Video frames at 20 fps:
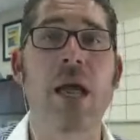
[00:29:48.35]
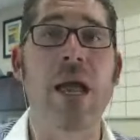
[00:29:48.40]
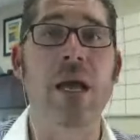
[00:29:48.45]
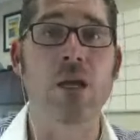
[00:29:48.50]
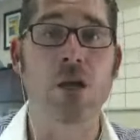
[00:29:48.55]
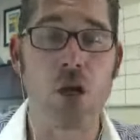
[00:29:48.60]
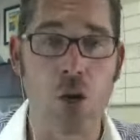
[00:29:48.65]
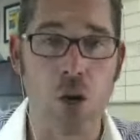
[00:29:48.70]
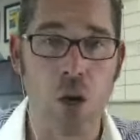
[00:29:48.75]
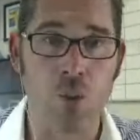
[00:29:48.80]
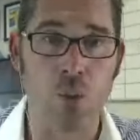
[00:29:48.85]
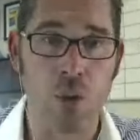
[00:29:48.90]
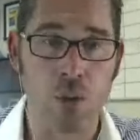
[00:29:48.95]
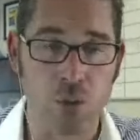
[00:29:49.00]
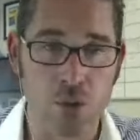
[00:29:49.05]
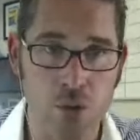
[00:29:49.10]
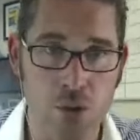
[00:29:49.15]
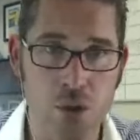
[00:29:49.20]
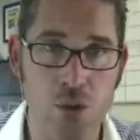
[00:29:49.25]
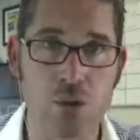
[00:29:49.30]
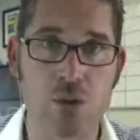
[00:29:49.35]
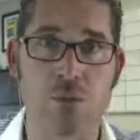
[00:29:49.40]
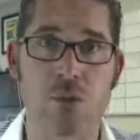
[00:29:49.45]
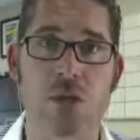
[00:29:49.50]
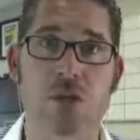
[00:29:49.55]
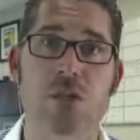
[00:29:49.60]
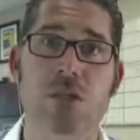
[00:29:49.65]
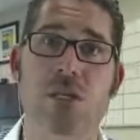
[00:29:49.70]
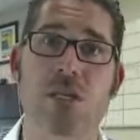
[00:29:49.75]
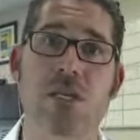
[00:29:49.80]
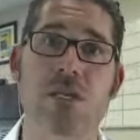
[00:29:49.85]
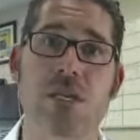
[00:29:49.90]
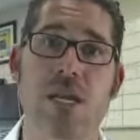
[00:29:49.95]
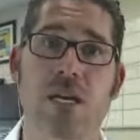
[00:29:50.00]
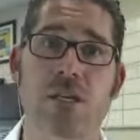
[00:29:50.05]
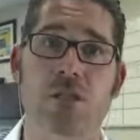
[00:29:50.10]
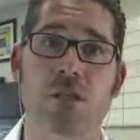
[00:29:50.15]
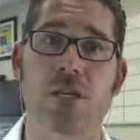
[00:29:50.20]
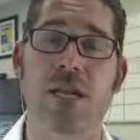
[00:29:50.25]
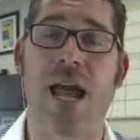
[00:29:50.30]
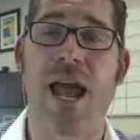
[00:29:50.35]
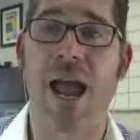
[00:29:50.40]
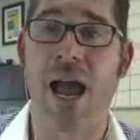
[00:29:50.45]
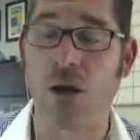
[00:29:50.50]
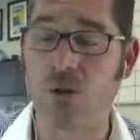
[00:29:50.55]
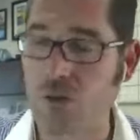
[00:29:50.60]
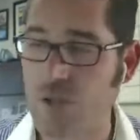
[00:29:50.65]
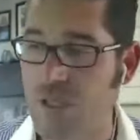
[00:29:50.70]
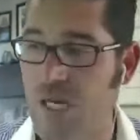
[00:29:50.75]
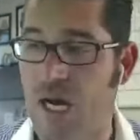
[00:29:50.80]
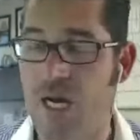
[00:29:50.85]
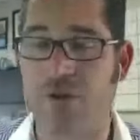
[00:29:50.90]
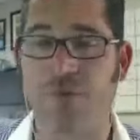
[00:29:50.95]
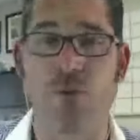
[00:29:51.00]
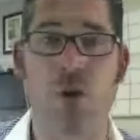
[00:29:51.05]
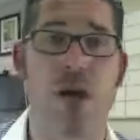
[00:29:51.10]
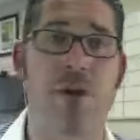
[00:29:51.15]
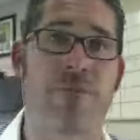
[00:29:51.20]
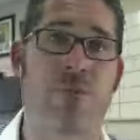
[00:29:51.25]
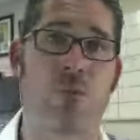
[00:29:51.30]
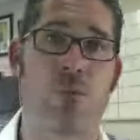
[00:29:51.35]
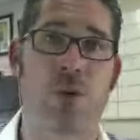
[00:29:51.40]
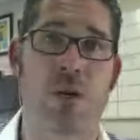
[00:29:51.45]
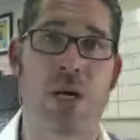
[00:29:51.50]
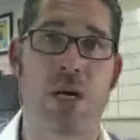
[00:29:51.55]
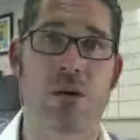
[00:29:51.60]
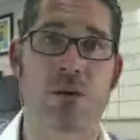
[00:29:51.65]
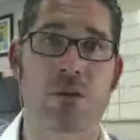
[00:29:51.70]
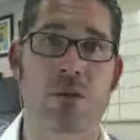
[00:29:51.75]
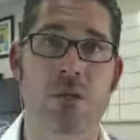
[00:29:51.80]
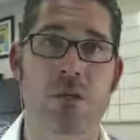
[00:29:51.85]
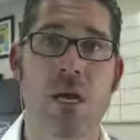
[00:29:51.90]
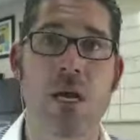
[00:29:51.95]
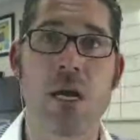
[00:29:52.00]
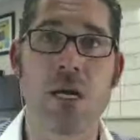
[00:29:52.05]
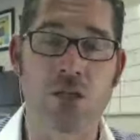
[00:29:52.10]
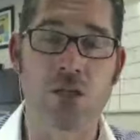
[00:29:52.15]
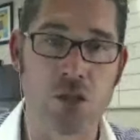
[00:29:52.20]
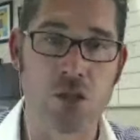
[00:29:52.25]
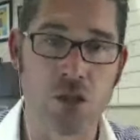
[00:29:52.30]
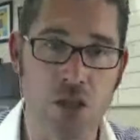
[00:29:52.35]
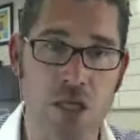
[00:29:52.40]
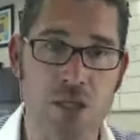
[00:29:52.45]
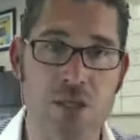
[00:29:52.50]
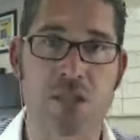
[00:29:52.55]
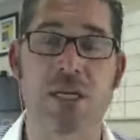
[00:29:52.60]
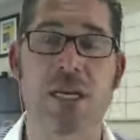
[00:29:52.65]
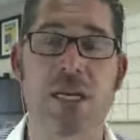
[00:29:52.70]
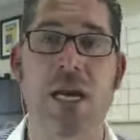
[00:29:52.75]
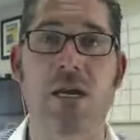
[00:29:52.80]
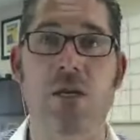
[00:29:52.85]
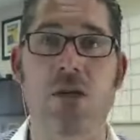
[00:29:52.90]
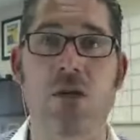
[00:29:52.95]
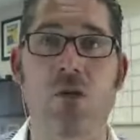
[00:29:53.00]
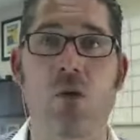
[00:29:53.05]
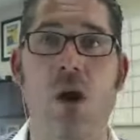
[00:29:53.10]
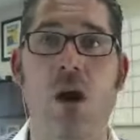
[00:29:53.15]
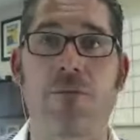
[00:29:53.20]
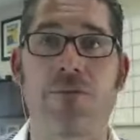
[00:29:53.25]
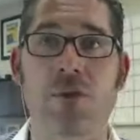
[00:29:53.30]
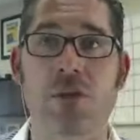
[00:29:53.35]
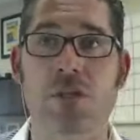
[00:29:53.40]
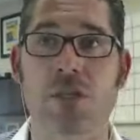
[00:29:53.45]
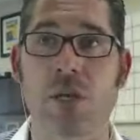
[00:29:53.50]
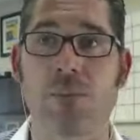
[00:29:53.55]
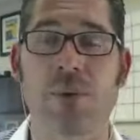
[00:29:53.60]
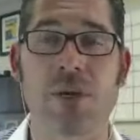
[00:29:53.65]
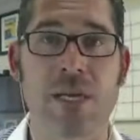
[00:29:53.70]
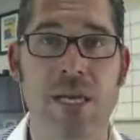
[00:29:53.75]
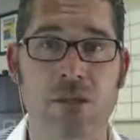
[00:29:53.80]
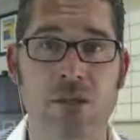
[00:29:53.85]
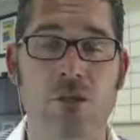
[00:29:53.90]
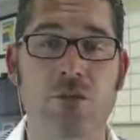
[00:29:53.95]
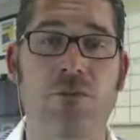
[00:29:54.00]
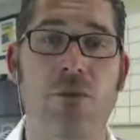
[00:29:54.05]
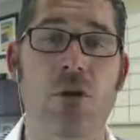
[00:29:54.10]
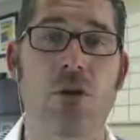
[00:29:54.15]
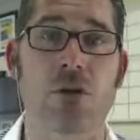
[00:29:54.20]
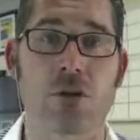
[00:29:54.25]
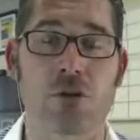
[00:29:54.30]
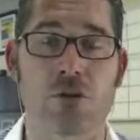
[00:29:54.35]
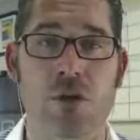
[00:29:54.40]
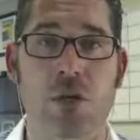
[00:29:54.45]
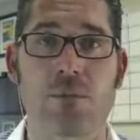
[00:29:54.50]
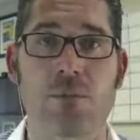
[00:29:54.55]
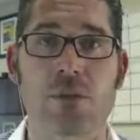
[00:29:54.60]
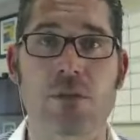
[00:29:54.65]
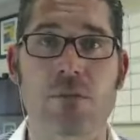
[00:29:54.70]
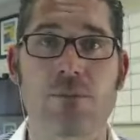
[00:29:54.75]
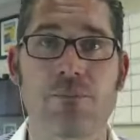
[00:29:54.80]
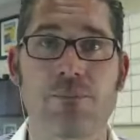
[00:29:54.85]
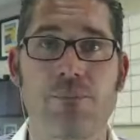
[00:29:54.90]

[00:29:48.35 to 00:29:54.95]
and go, and we will do an emergency session outside of everyone else just to get you off the ship and get you following your dreams.